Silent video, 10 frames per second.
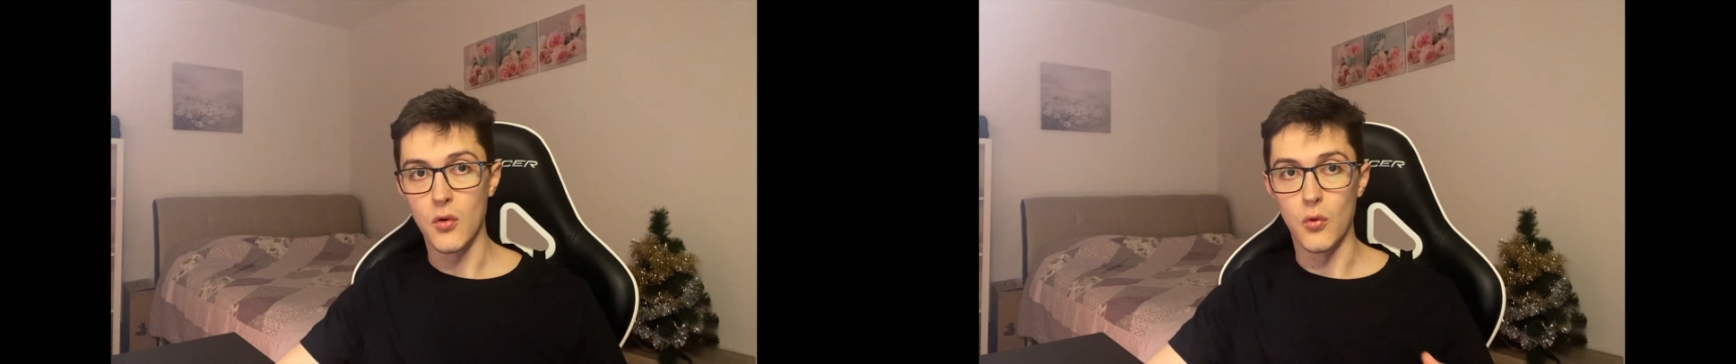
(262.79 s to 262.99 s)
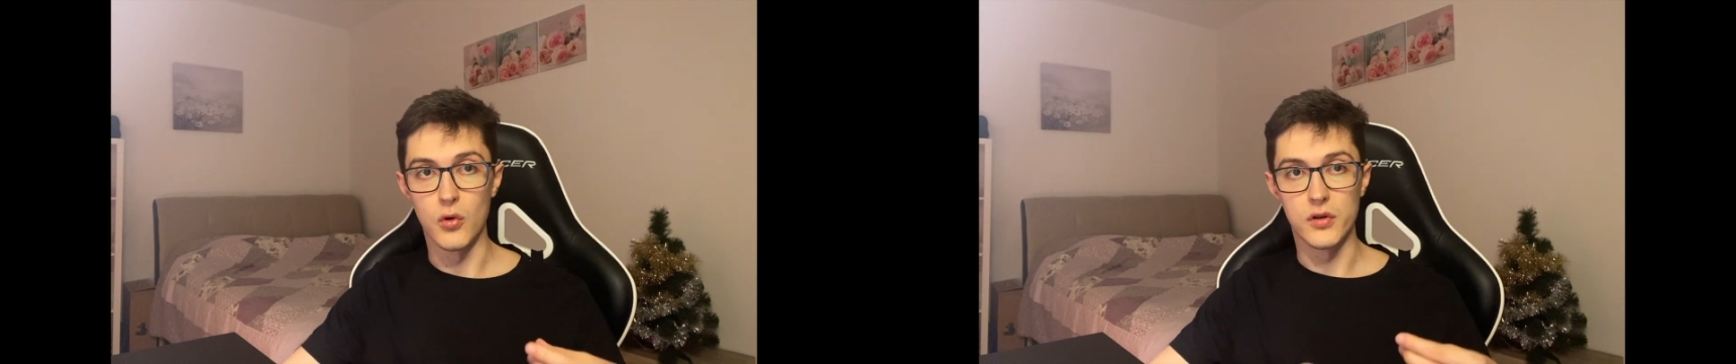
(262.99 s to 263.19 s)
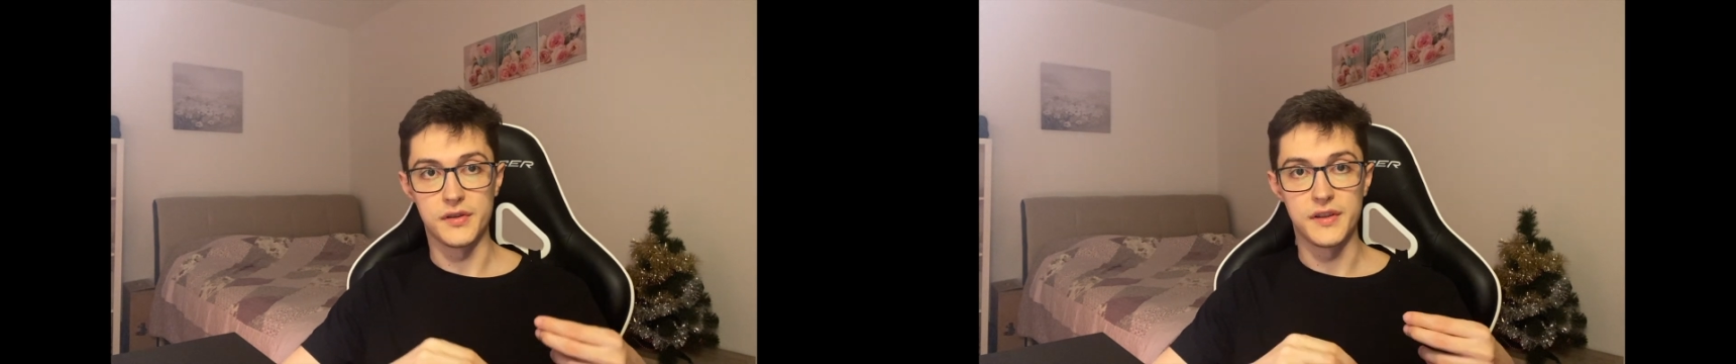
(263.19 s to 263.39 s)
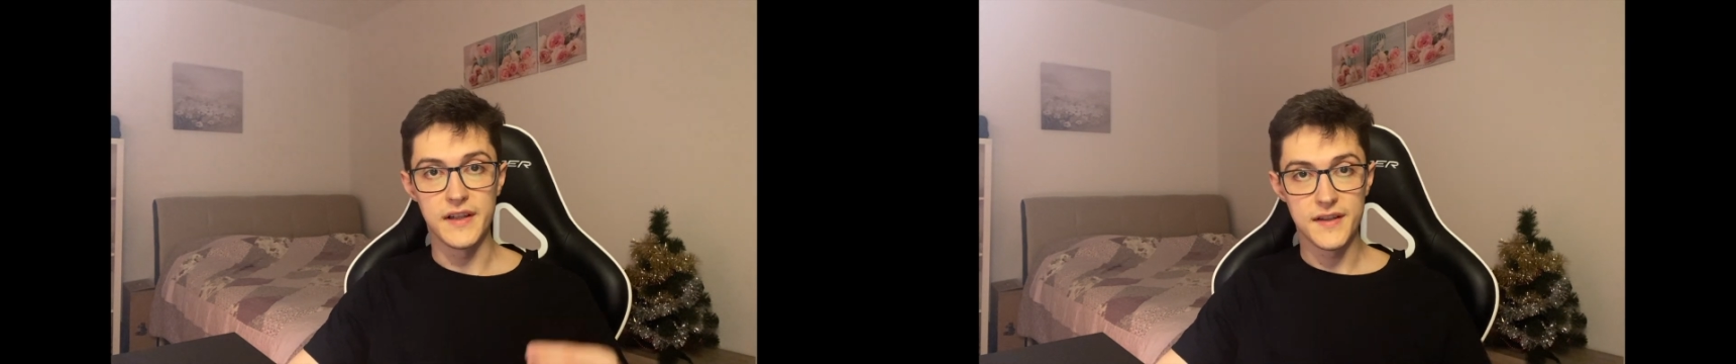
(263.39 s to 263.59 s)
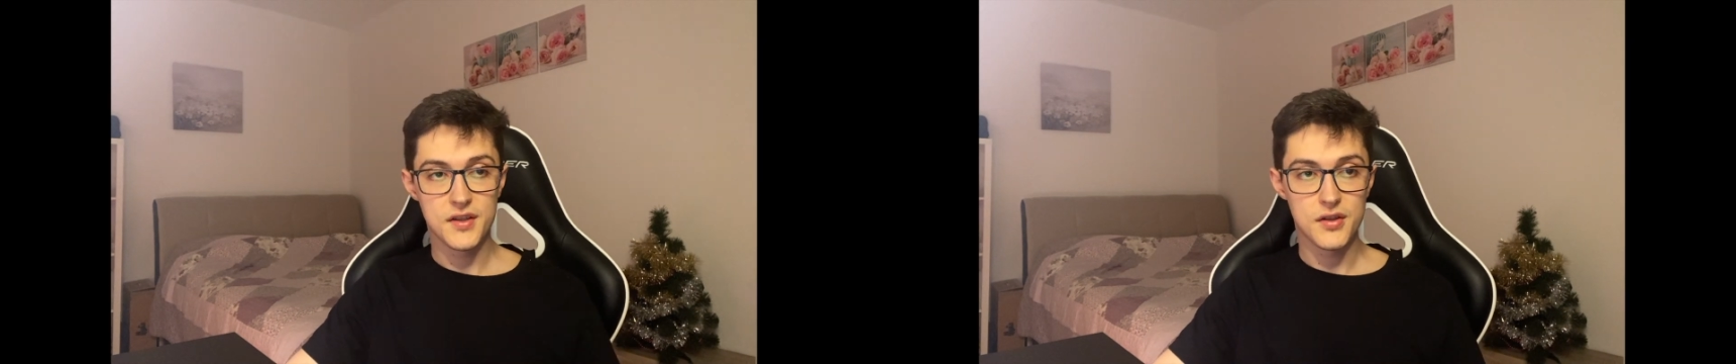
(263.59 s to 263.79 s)
or
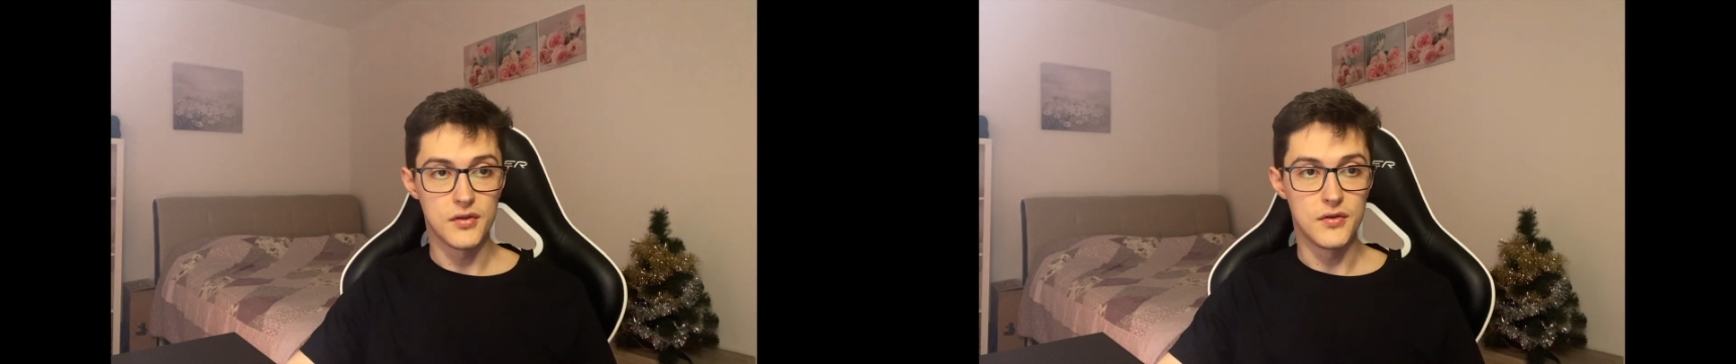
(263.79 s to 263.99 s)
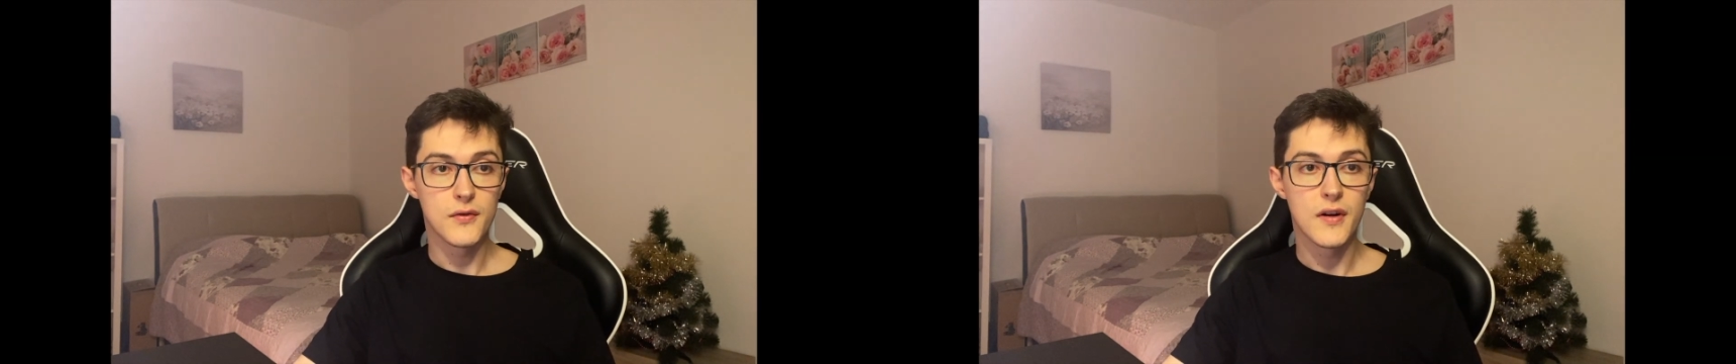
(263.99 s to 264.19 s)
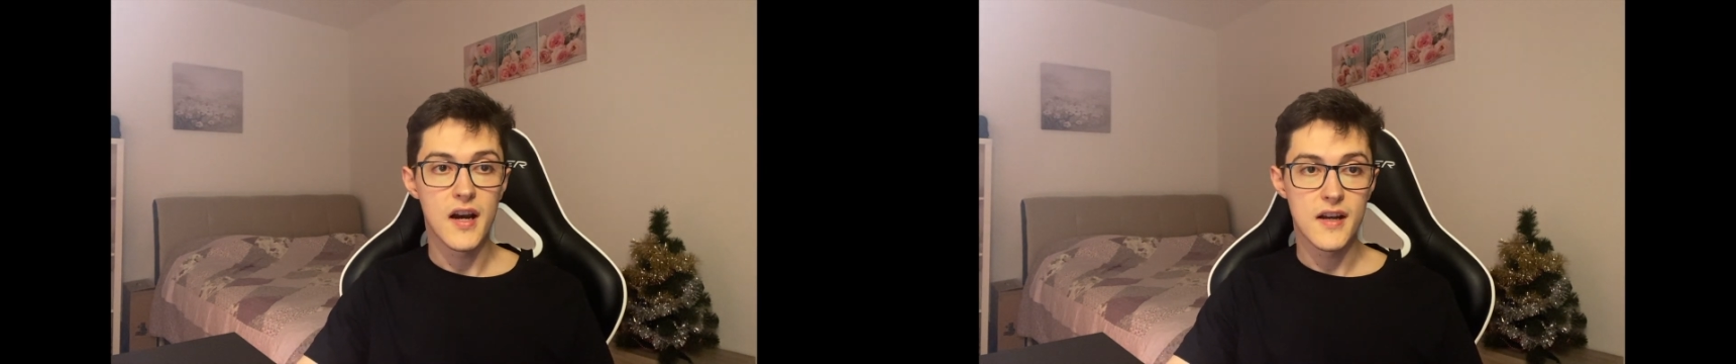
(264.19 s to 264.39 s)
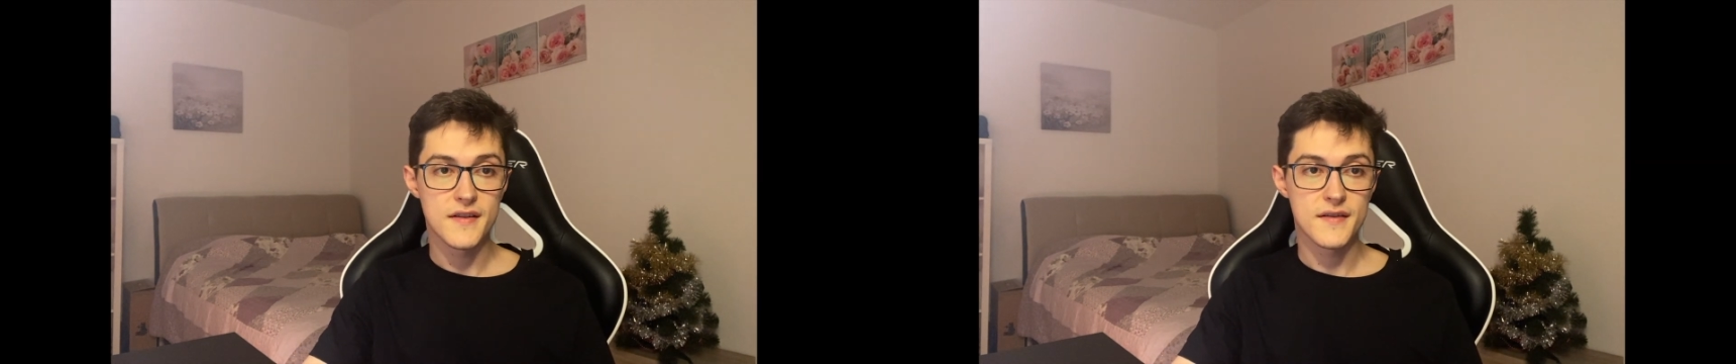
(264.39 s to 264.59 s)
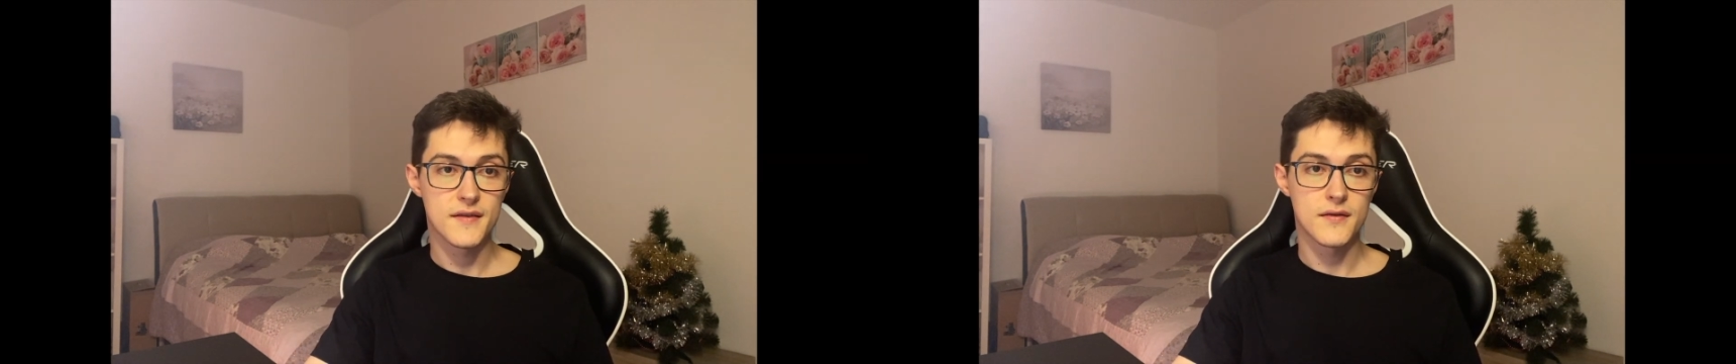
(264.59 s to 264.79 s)
teach new
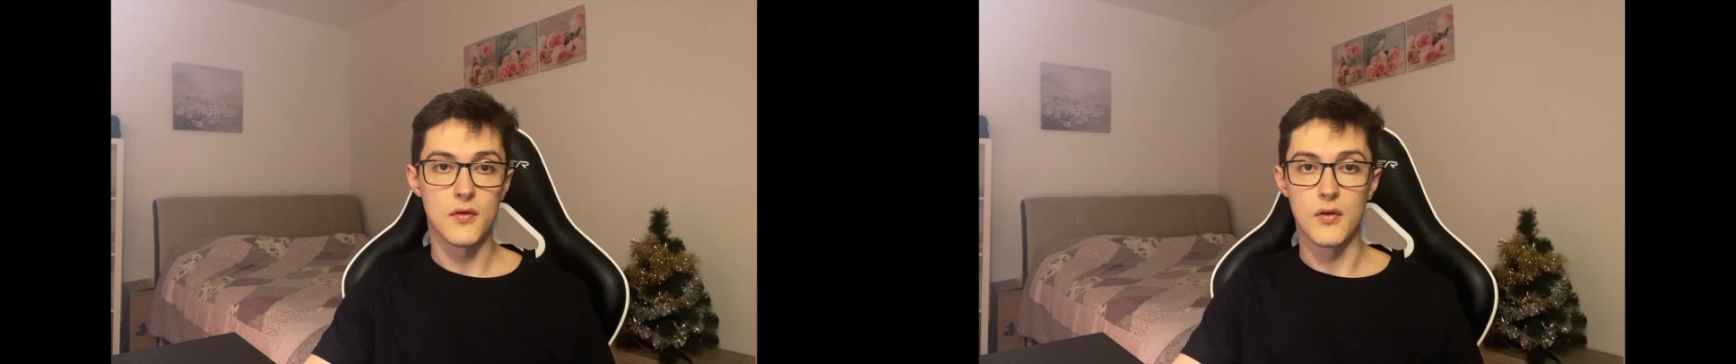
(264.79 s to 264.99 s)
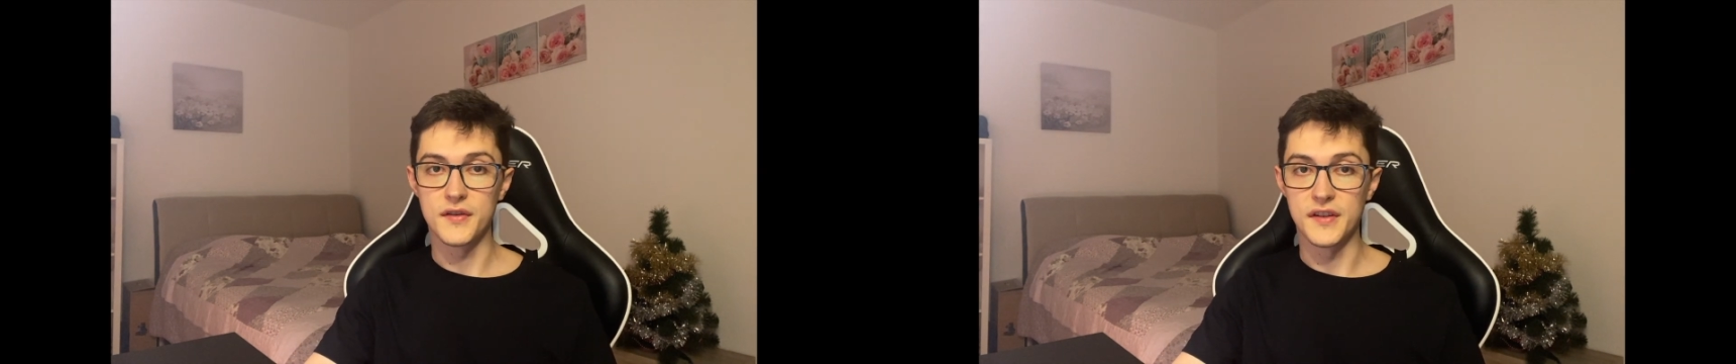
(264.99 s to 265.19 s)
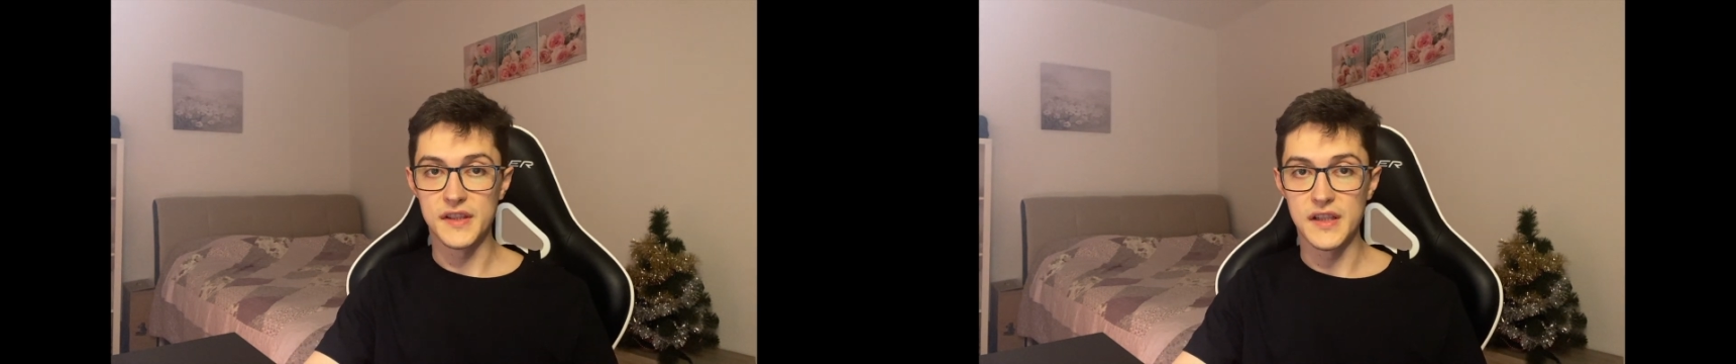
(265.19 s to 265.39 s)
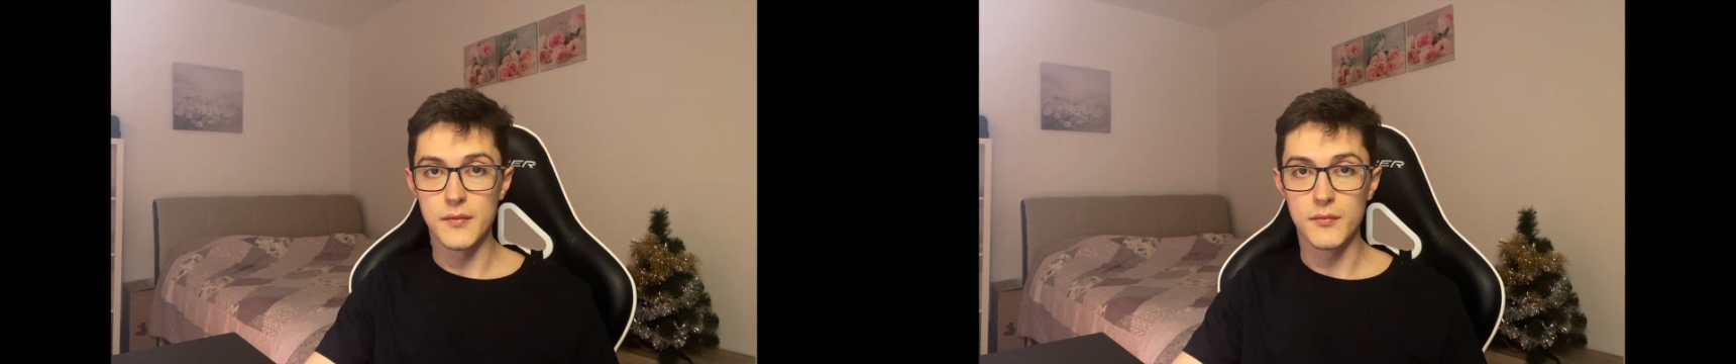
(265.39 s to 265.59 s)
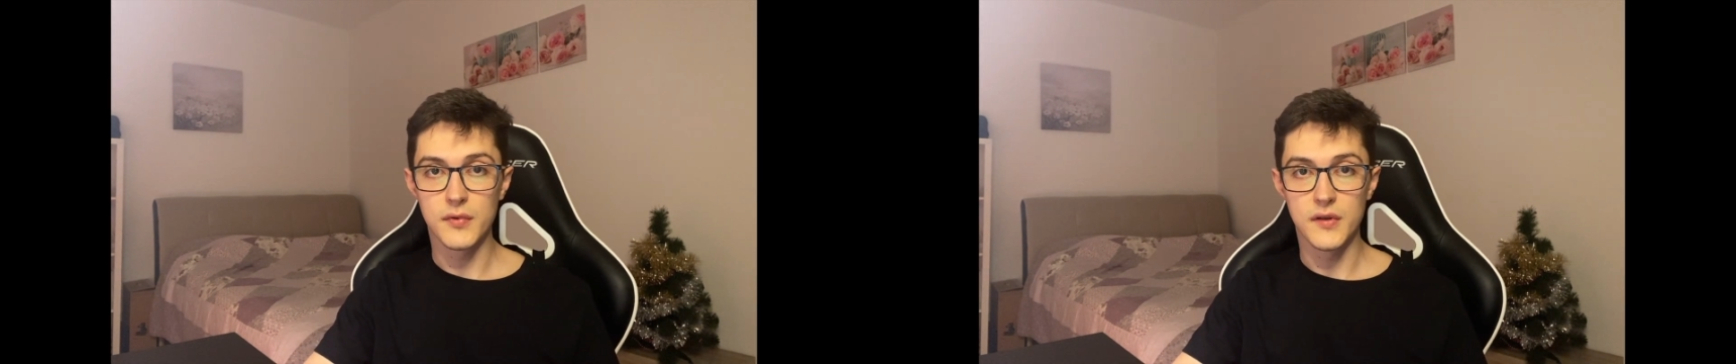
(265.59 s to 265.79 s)
guys on the
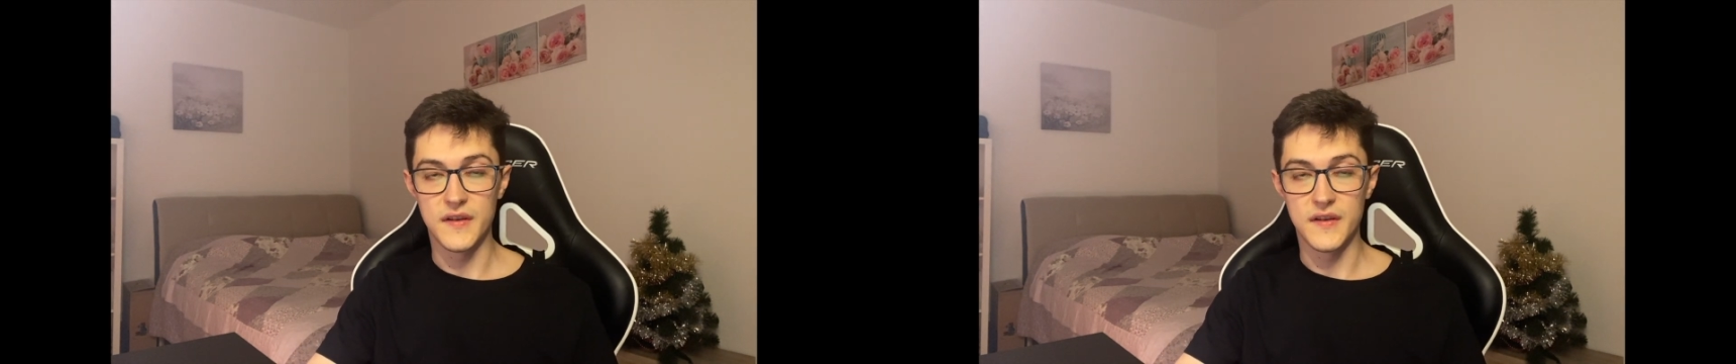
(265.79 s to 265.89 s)
team